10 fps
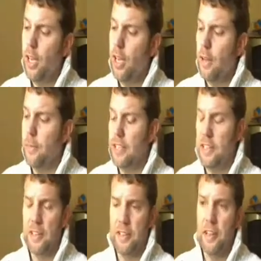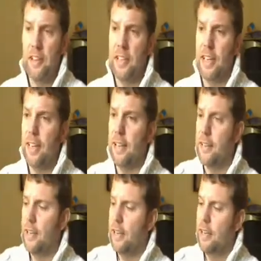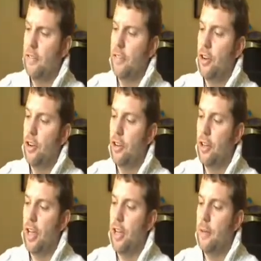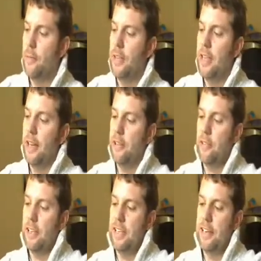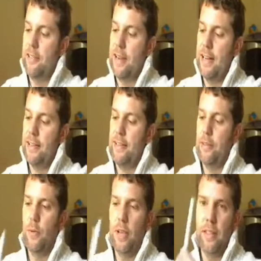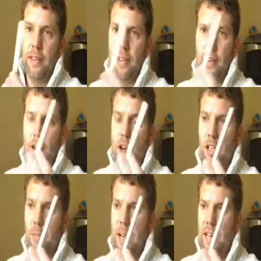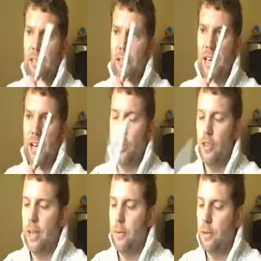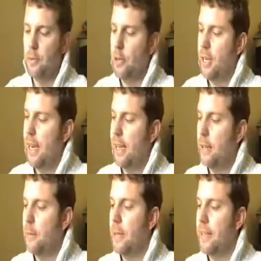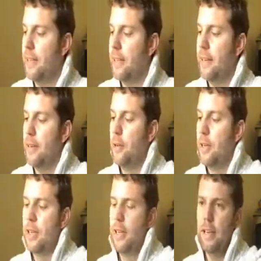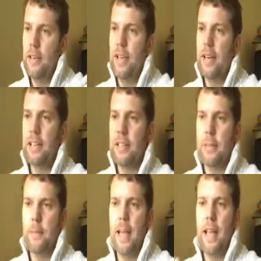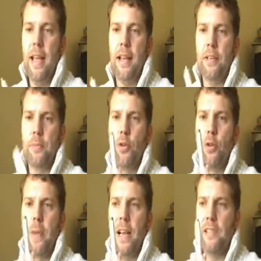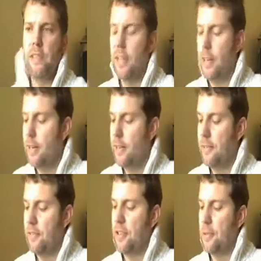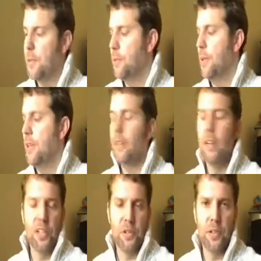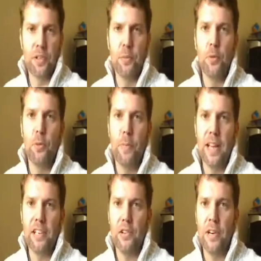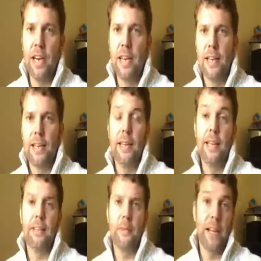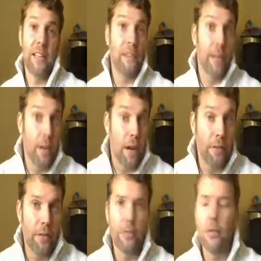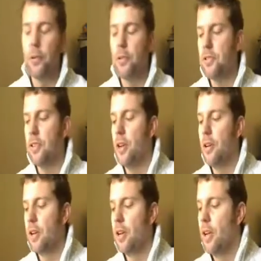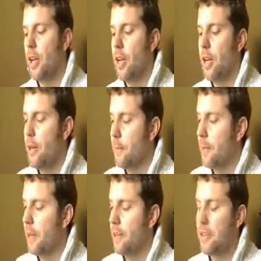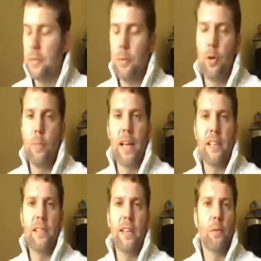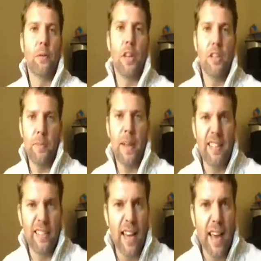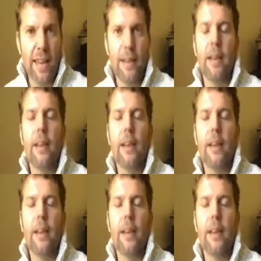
this is a starter kit. You've got the electronic cigarette with a large battery on there, which we'll look at in a little bit detail, and you get a spare smaller battery. The only difference between the larger and the smaller battery is the battery life, of course. So the smaller battery will last about a day